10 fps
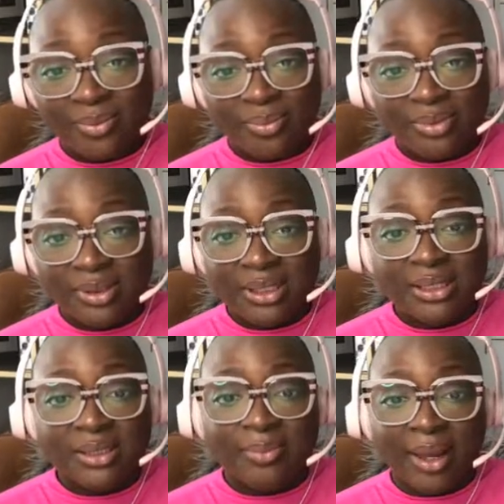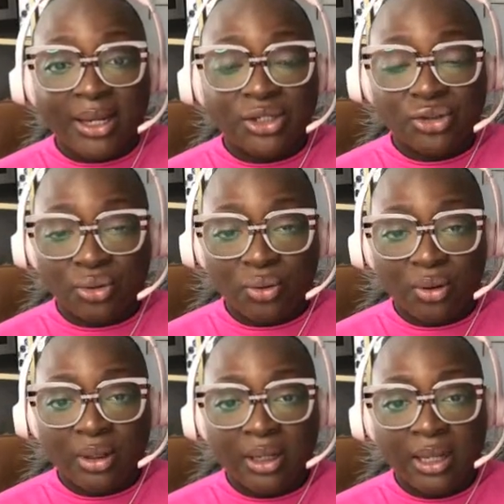since my stroke.
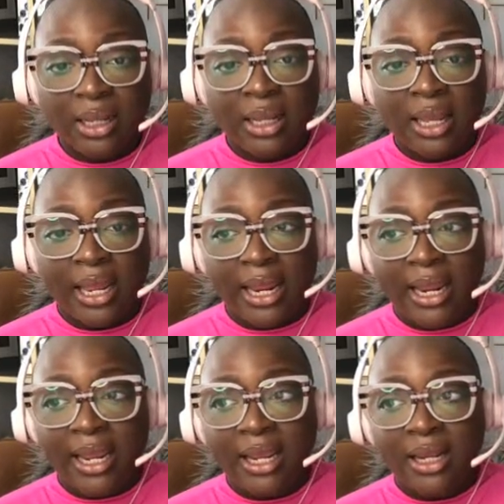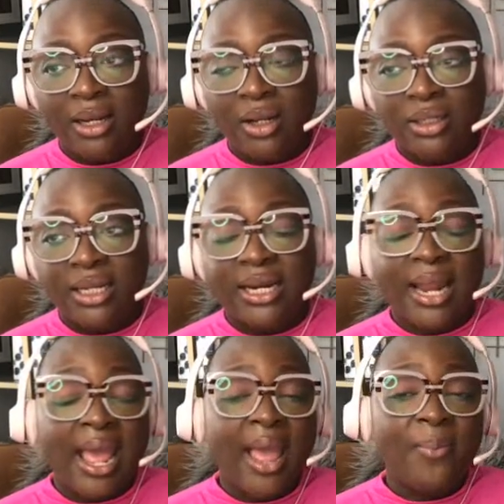And did it
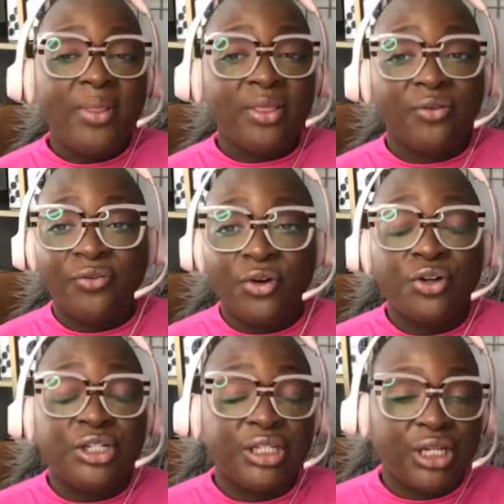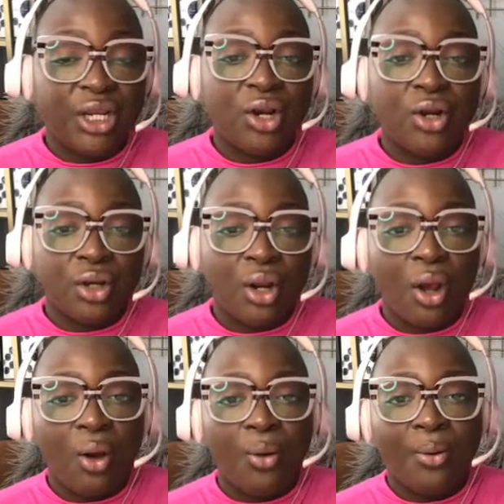happen the first year?
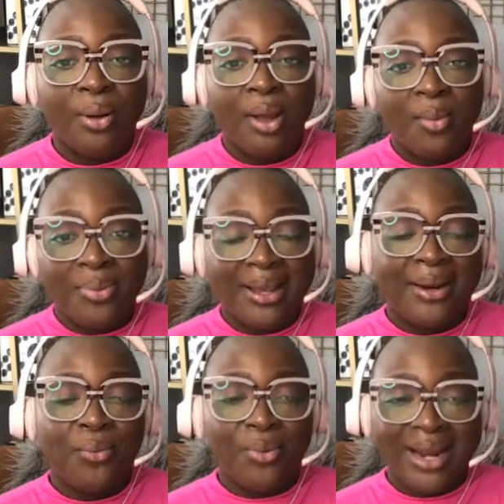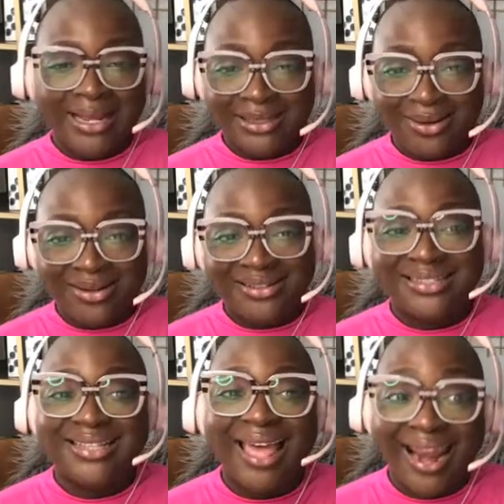No. But when I start to
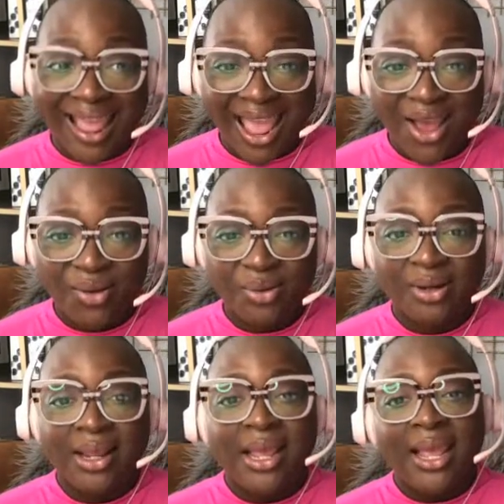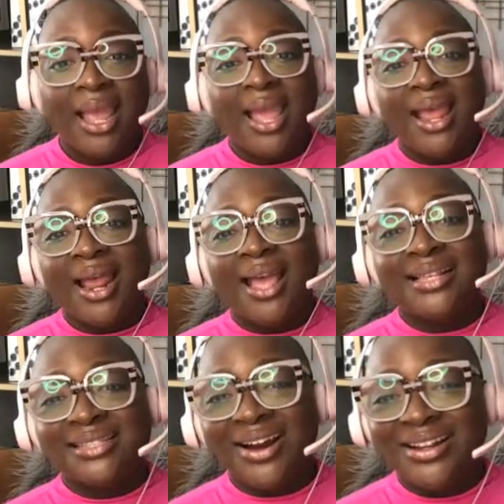sat down and I
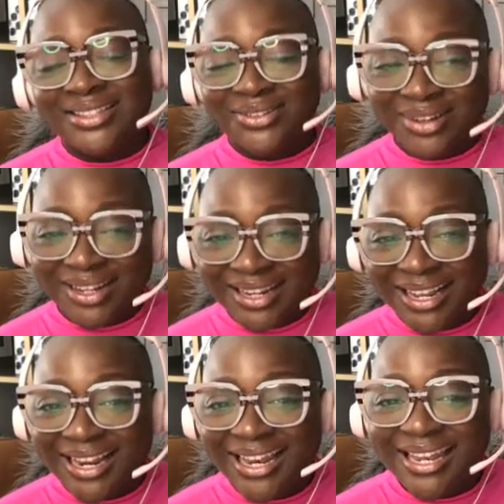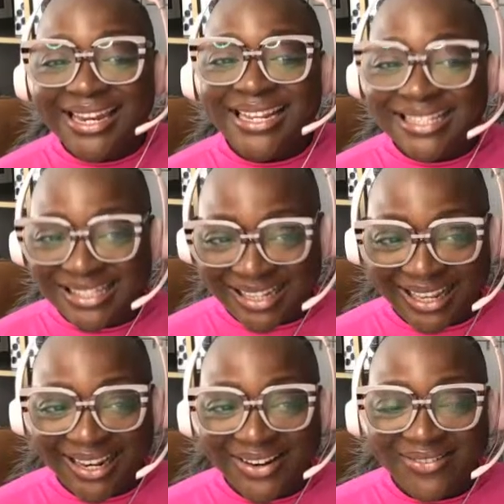start to really
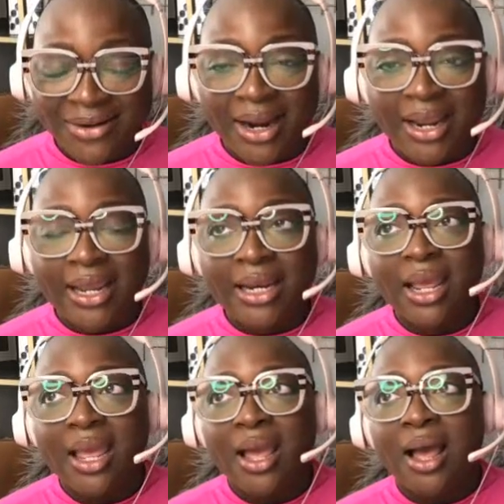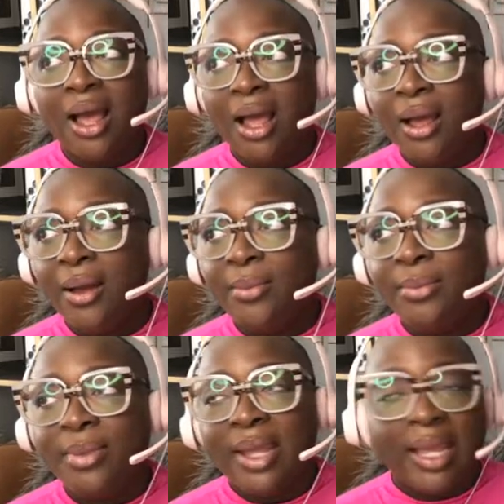listen, right?
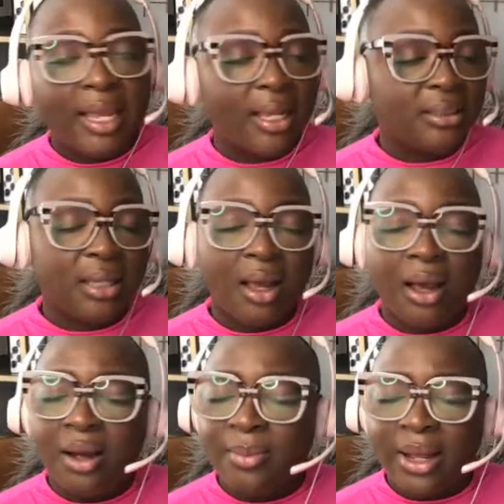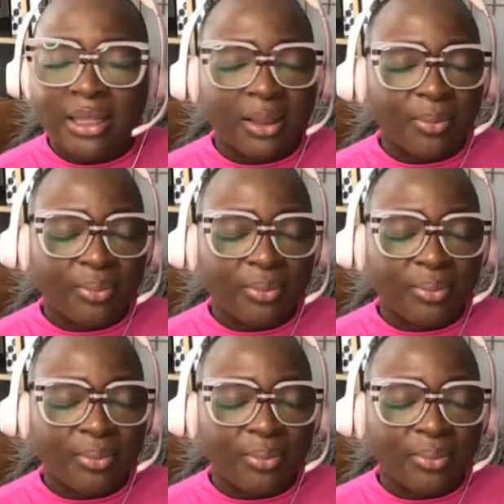Man, talk about the